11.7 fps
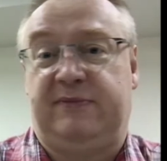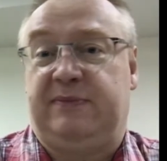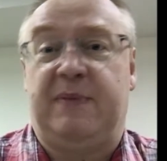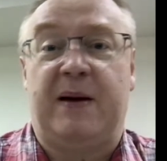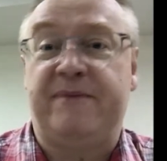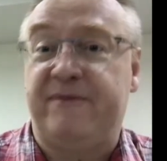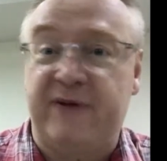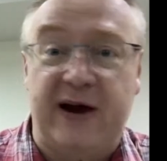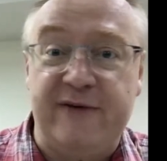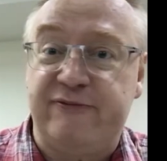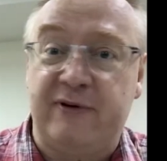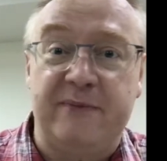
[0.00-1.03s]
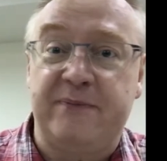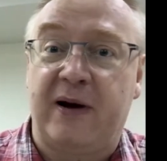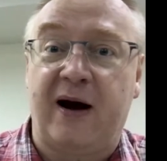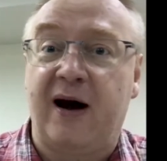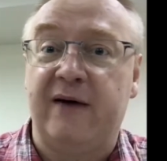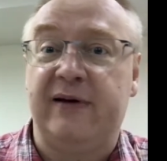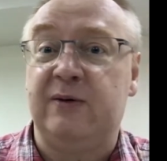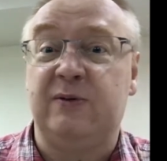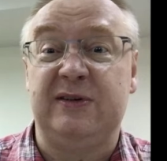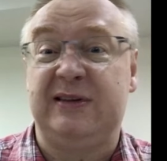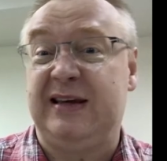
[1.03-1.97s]
my favourite part of it
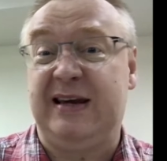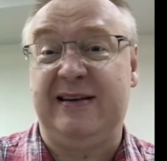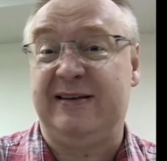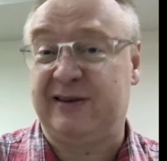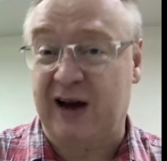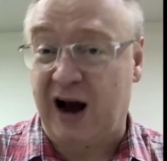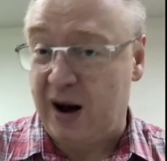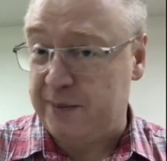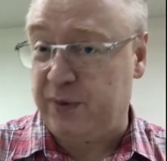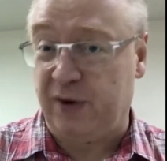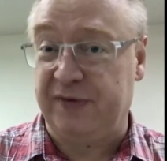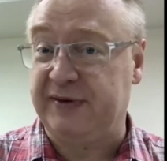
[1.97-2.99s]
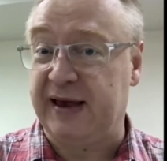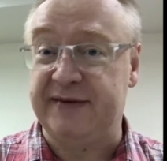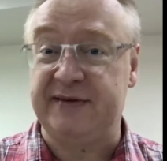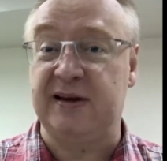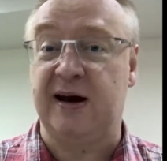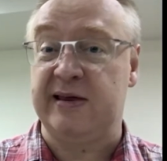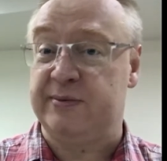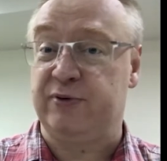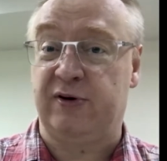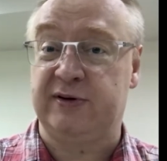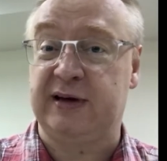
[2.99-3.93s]
was the cardboard Death Star they
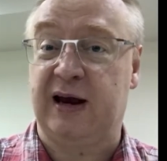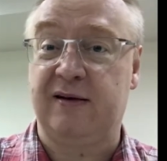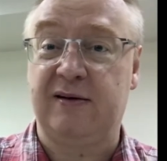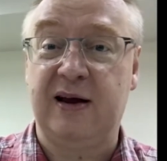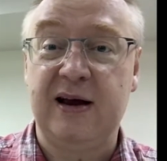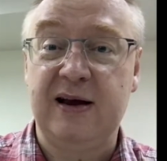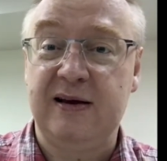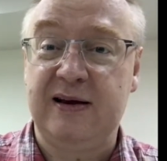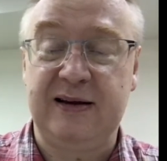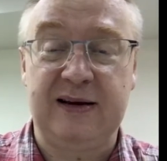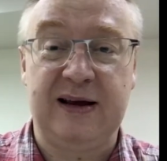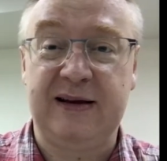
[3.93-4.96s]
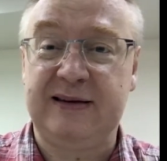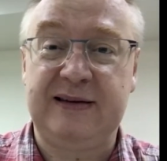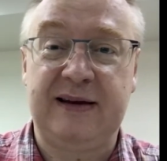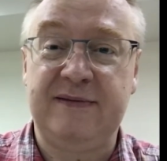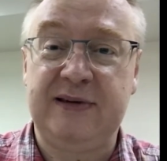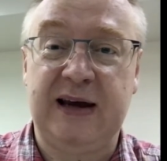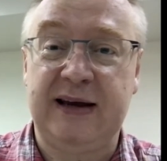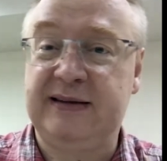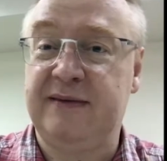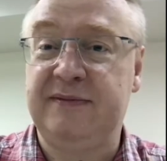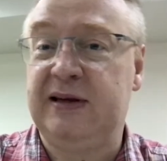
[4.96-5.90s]
brought out in 78,
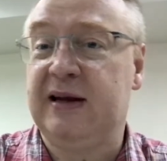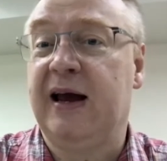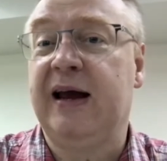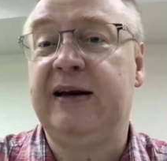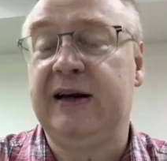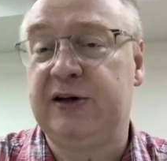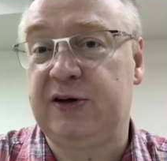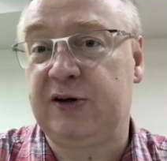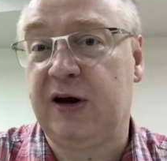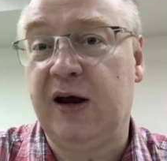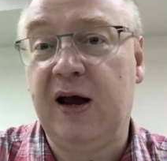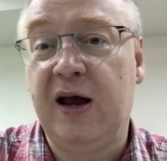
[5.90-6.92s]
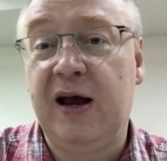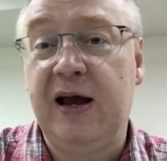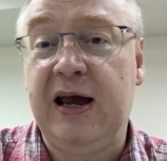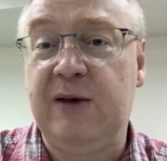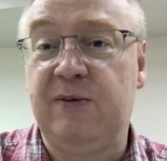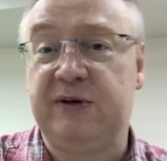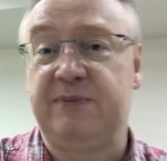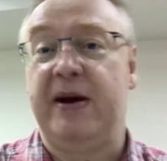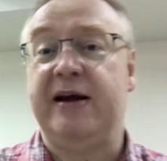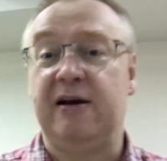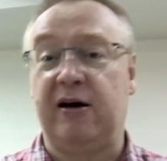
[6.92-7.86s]
79-ish. It was
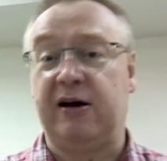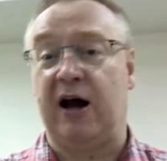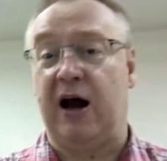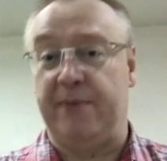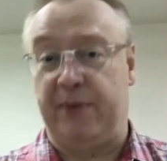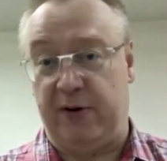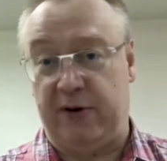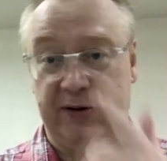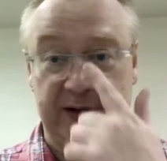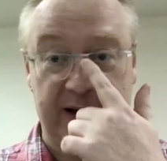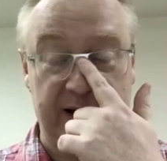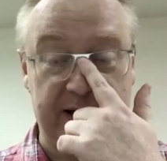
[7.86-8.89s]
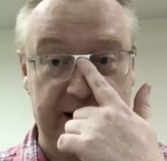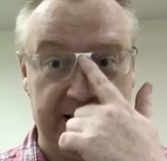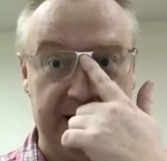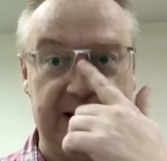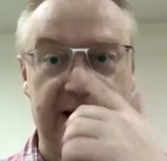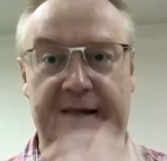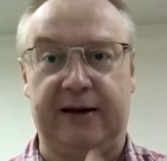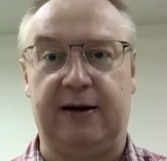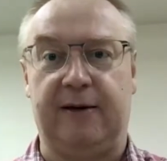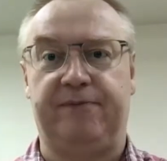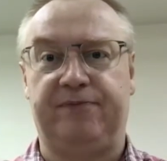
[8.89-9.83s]
made out of cardboard, and it had
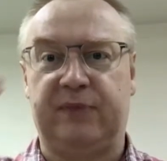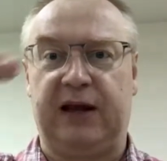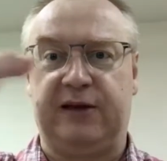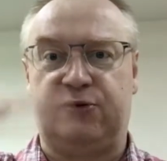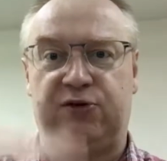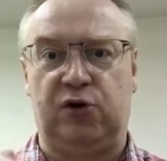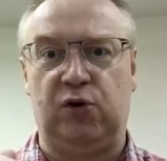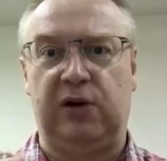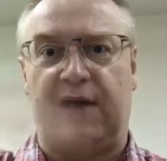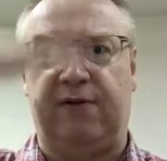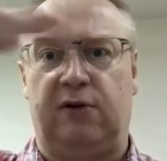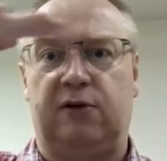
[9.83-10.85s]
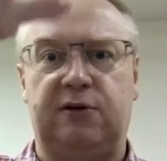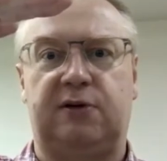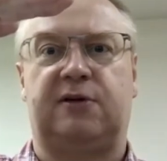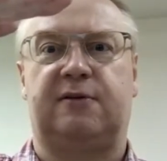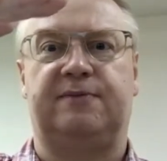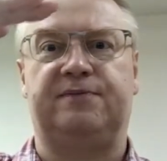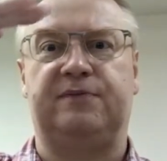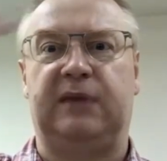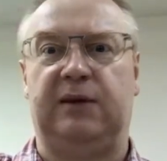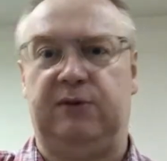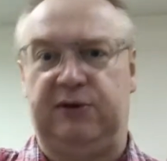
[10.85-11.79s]
like it had 2 levels.
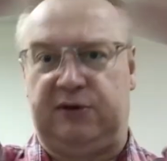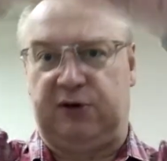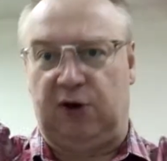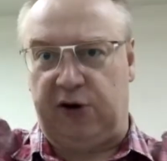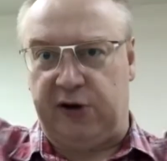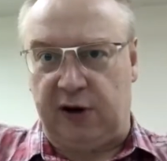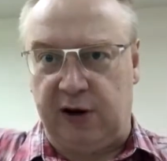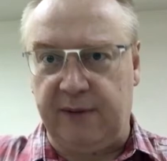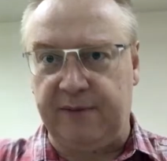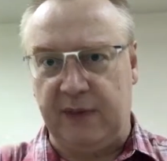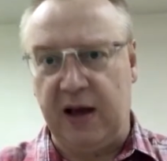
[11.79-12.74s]
It was circular,